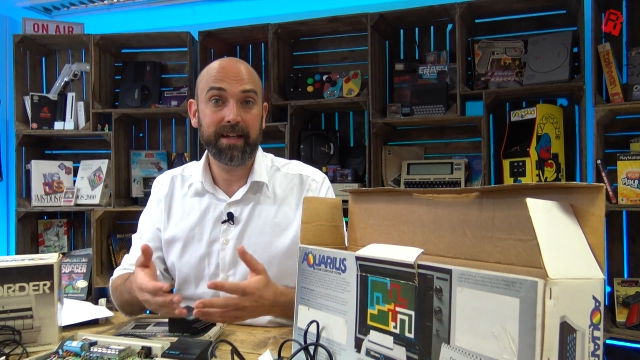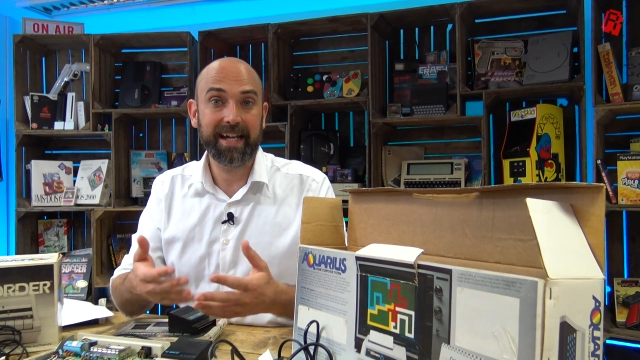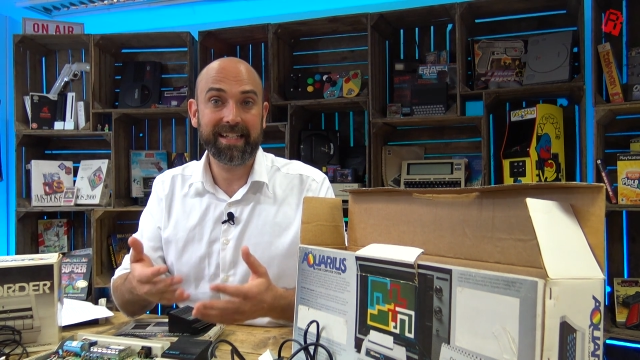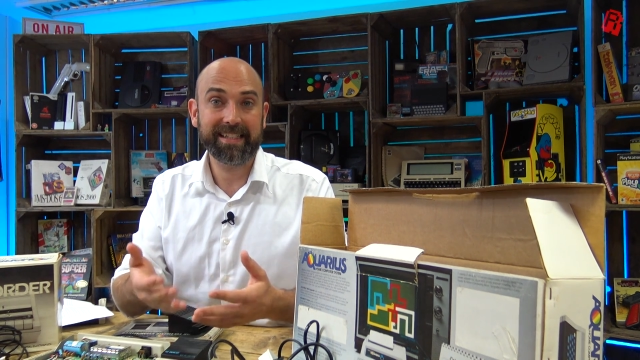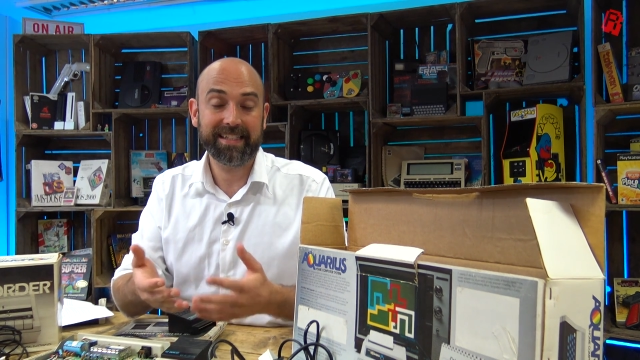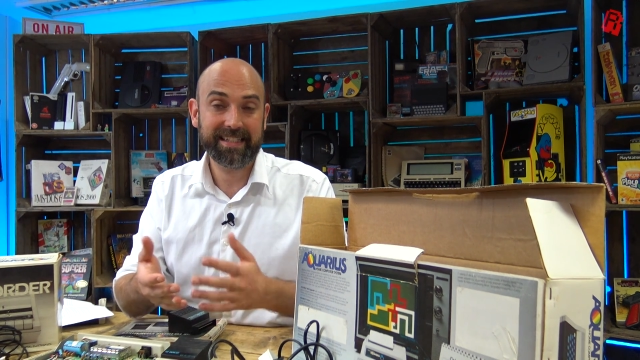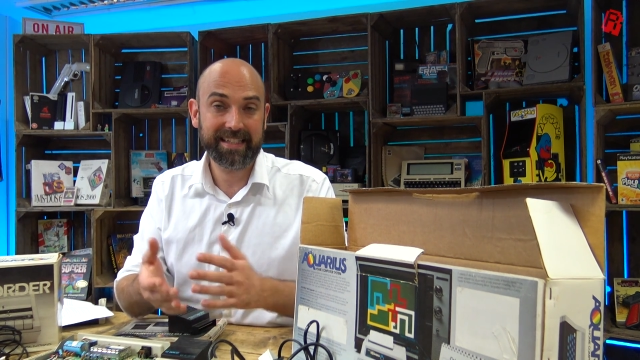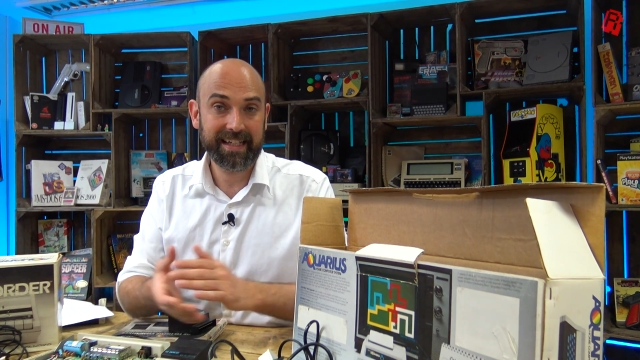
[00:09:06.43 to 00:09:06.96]

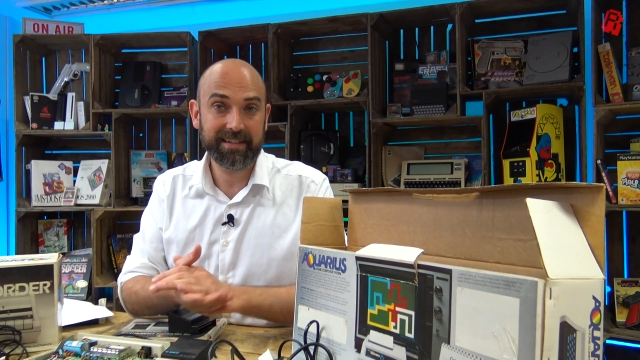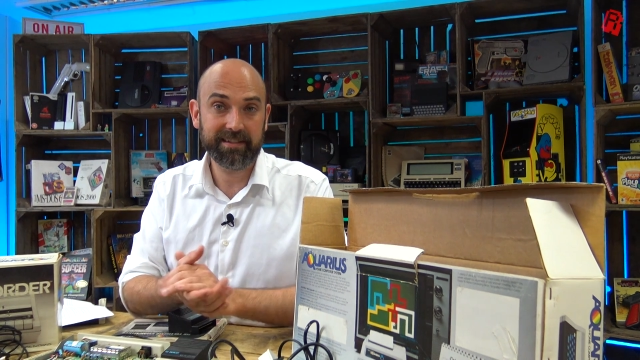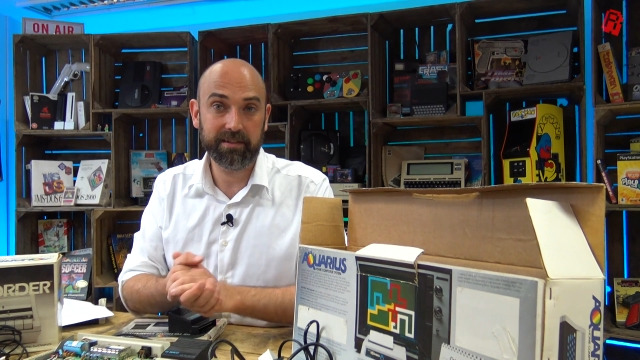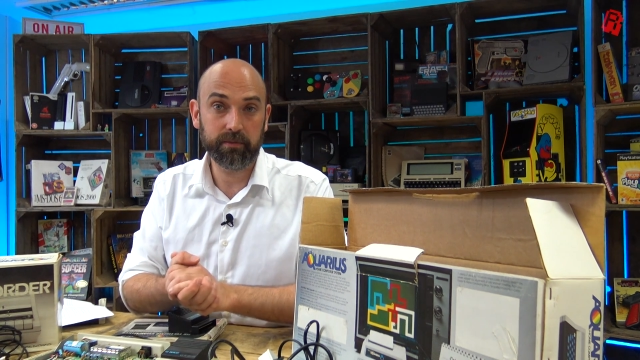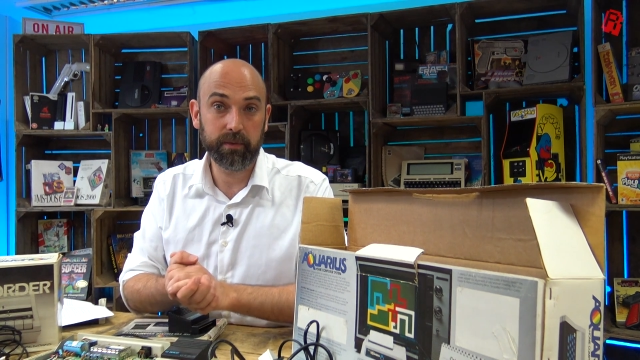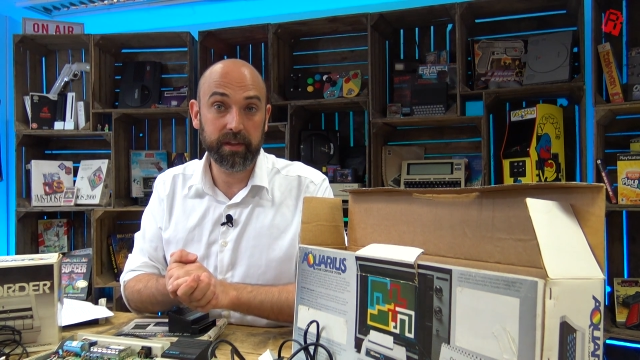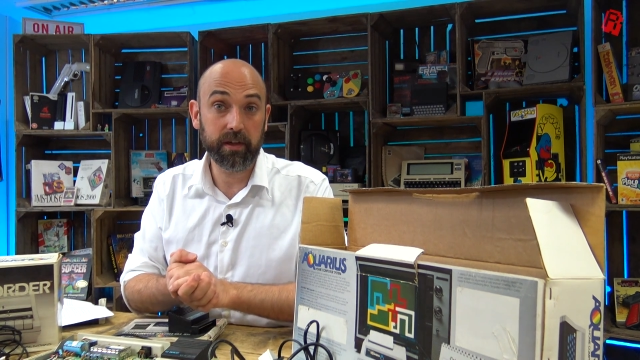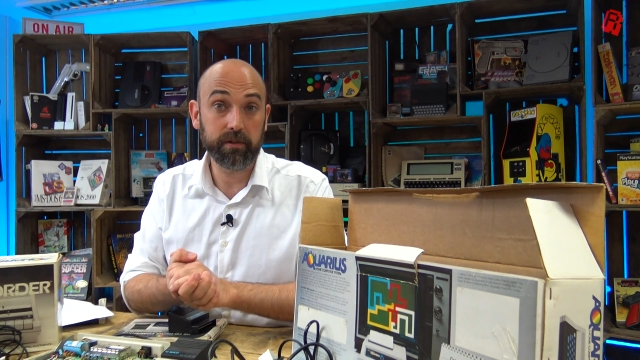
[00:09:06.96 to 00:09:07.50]
as standard
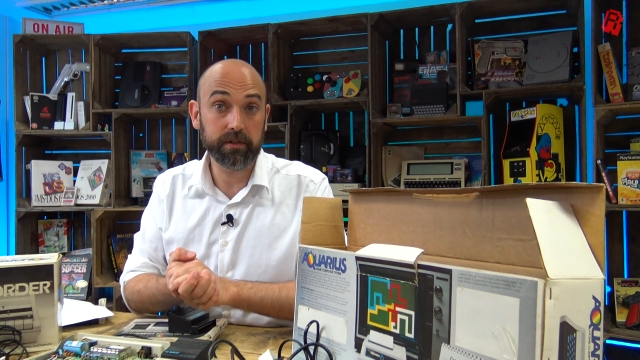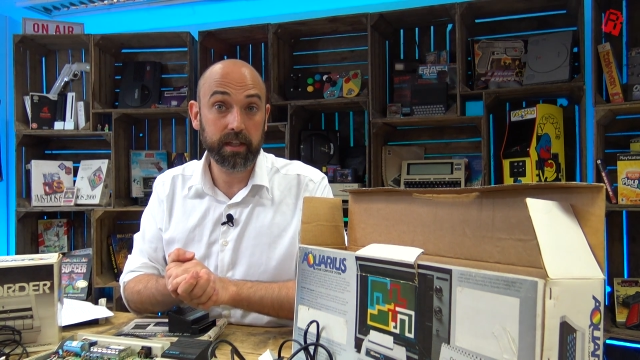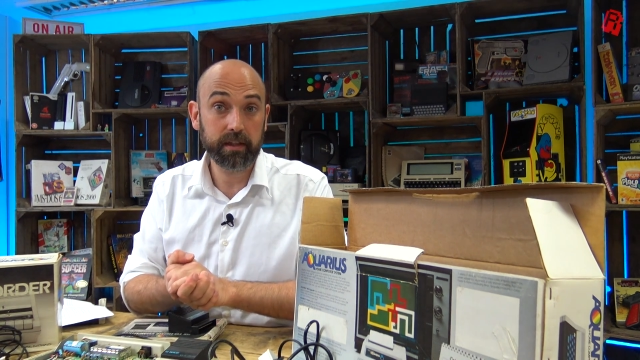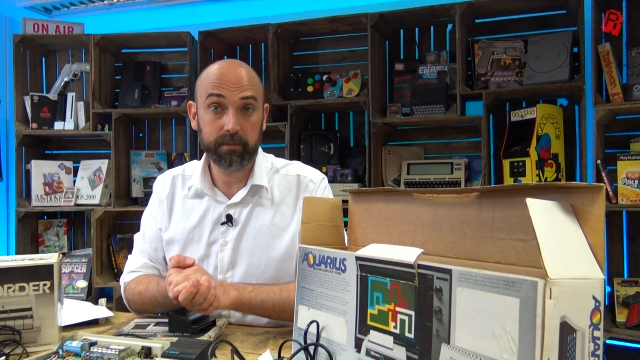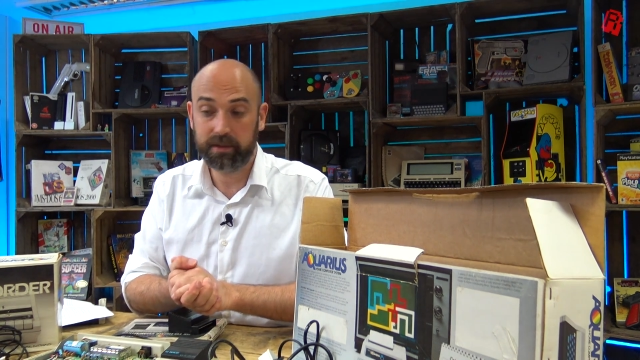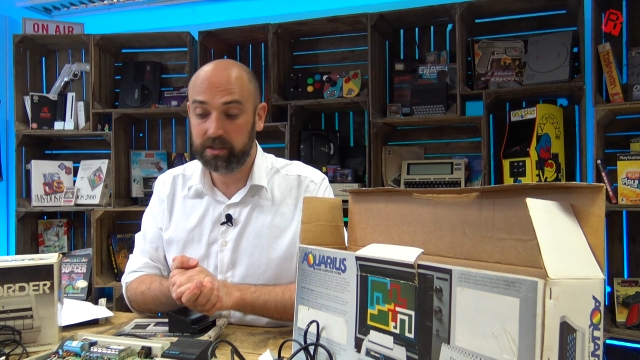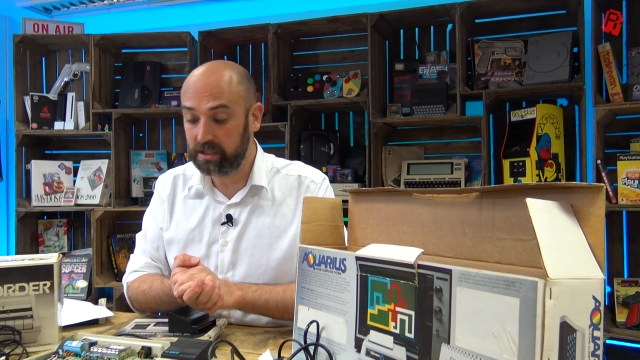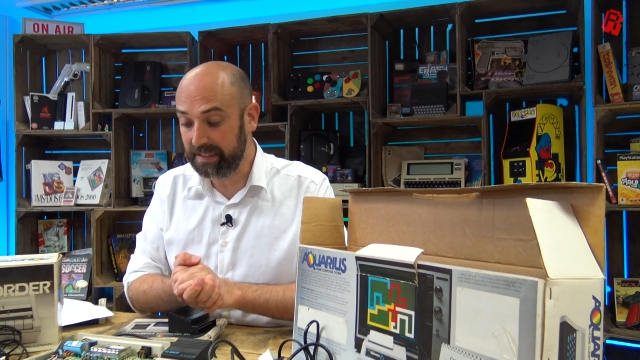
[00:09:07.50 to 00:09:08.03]
with those other
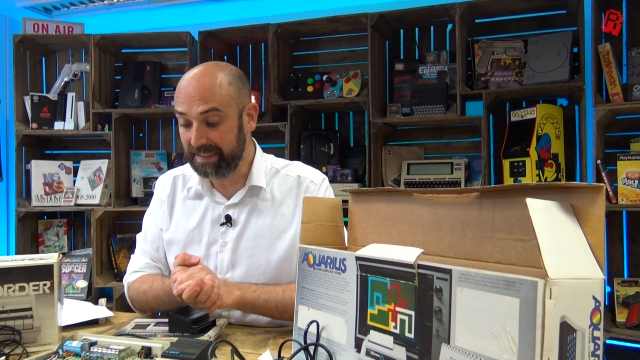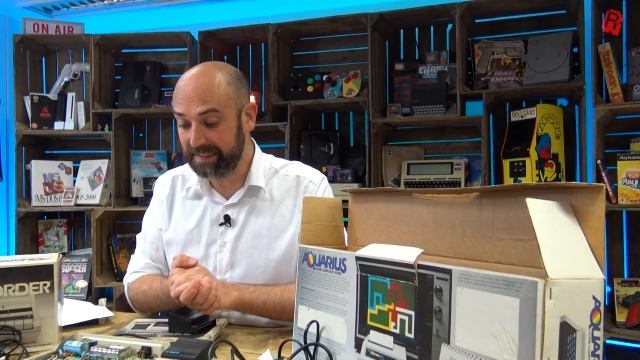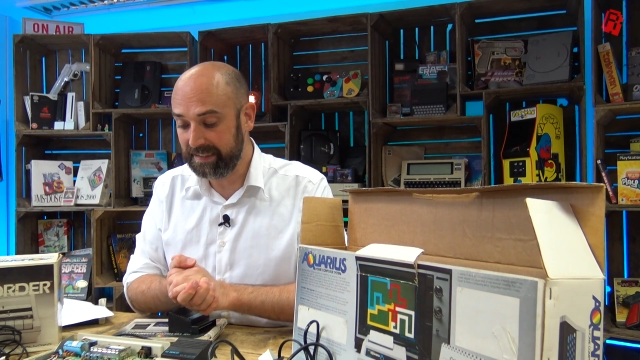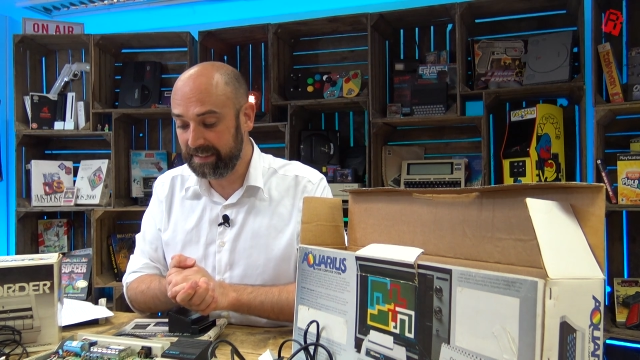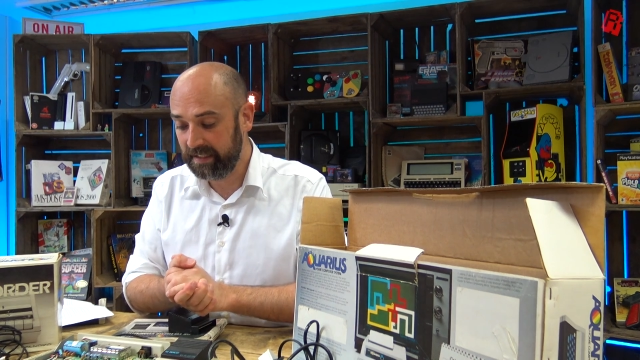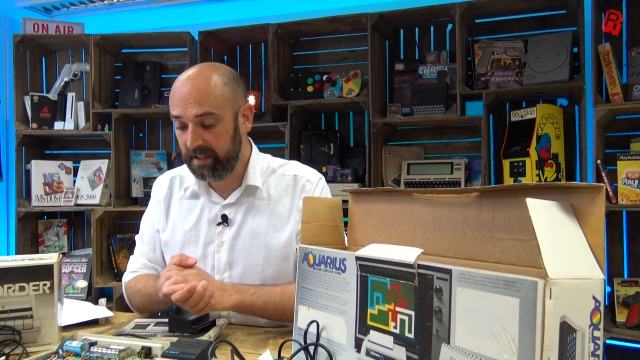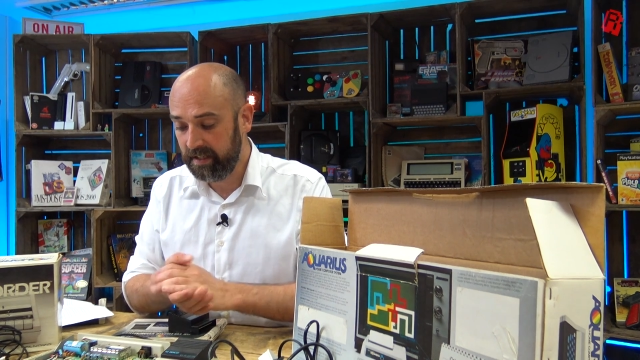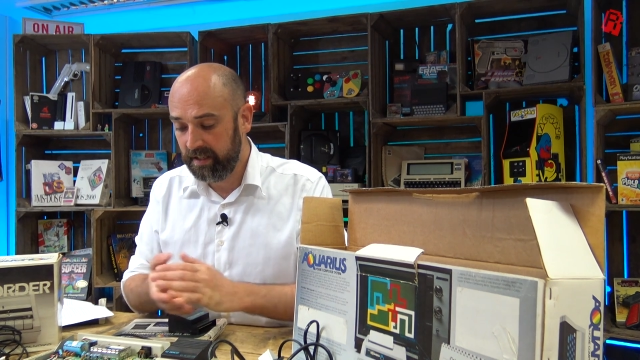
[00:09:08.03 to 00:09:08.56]
machines,